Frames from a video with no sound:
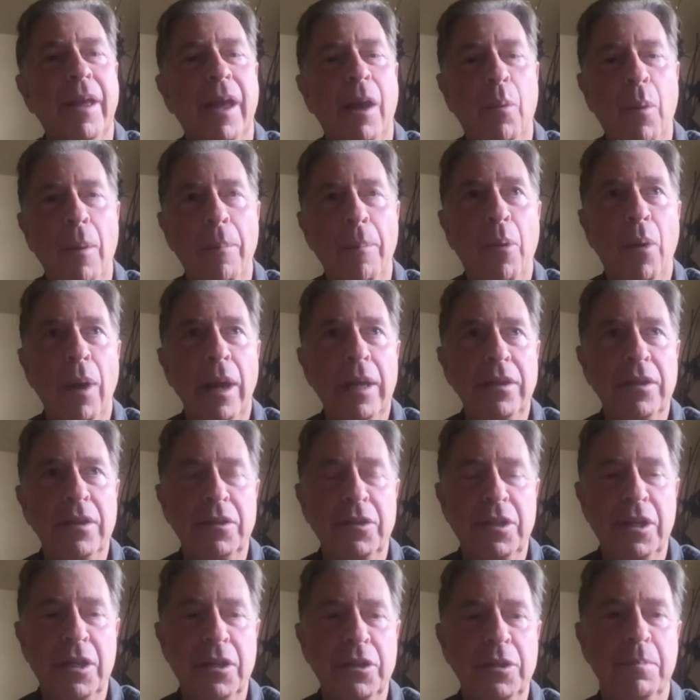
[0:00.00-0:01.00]
at what point
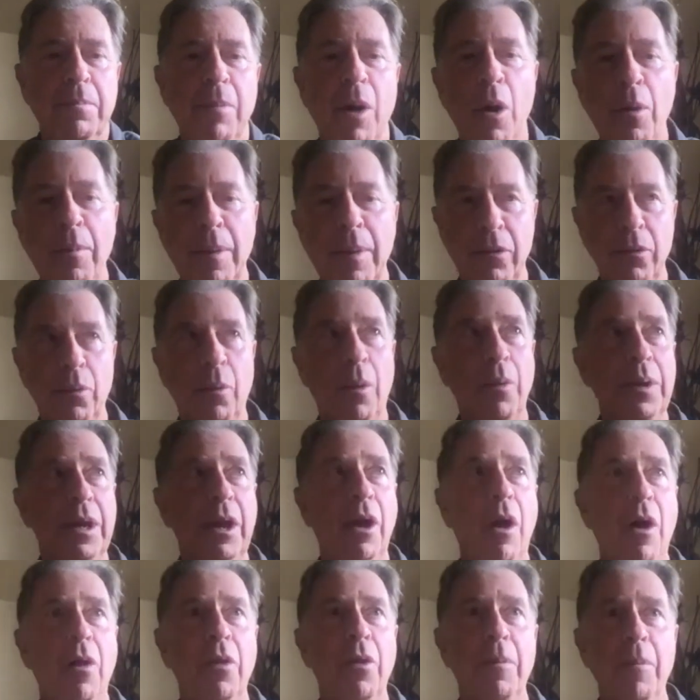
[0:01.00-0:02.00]
does this moment, what we
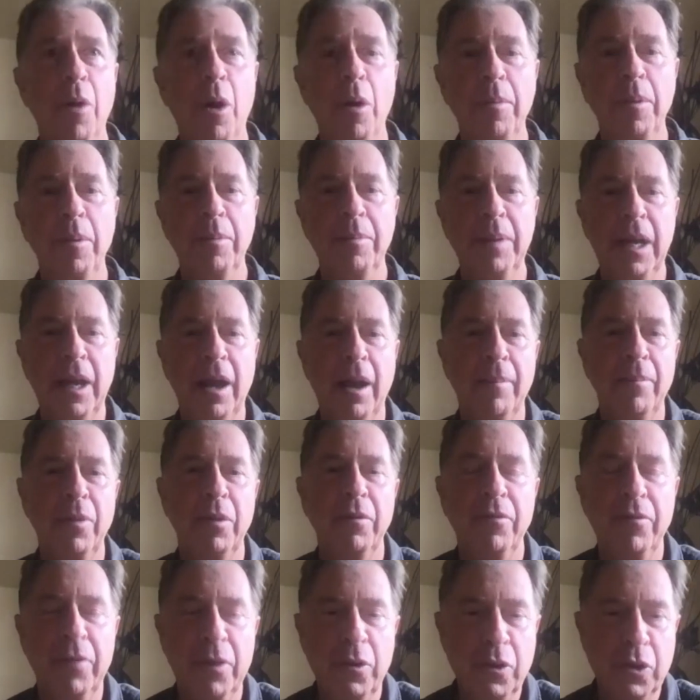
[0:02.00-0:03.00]
call the moment, become
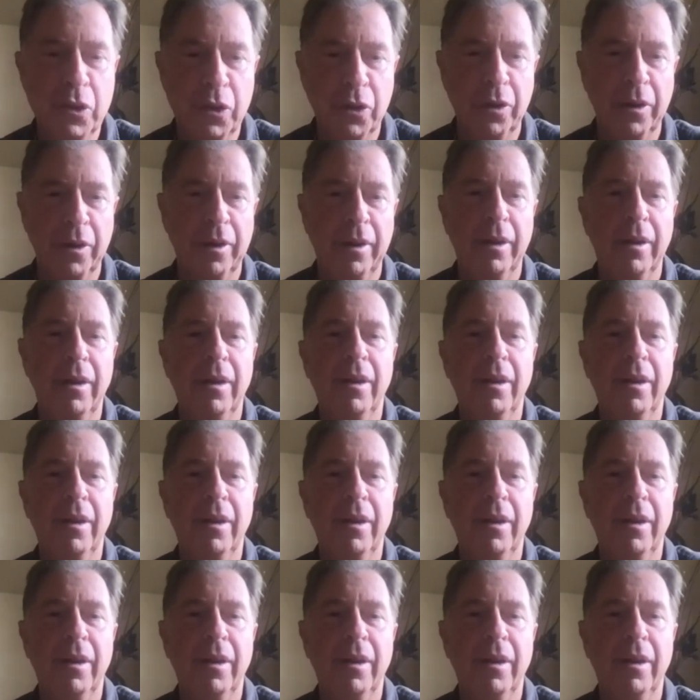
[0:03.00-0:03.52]
the future?